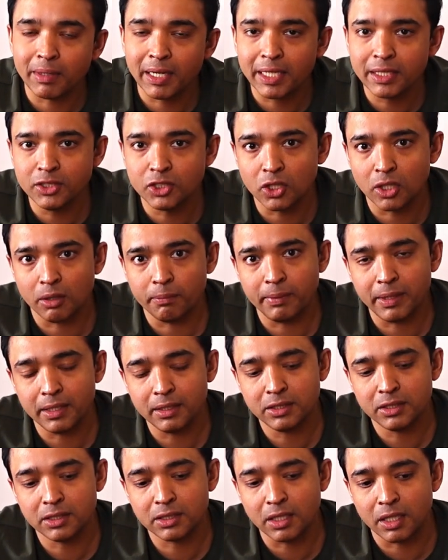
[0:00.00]
my job
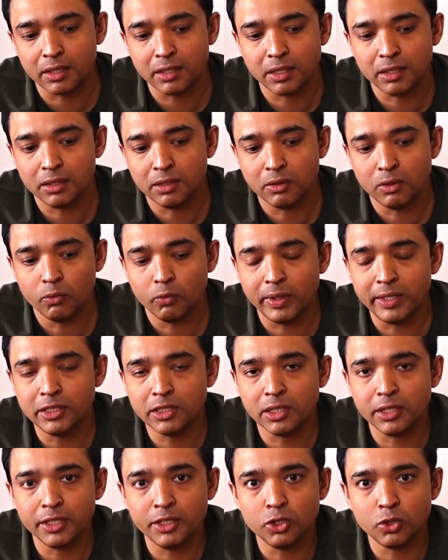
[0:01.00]
and
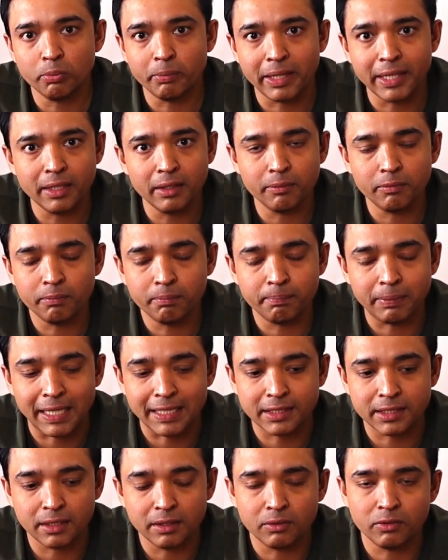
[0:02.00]
ventured into my
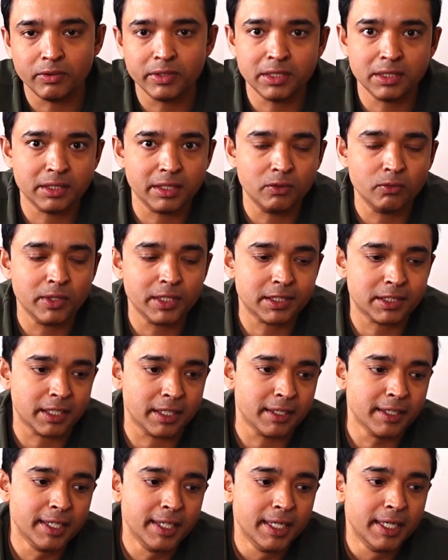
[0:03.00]
passion, which is
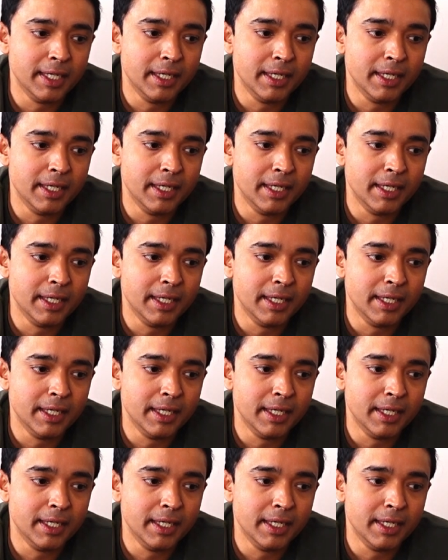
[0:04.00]
investing,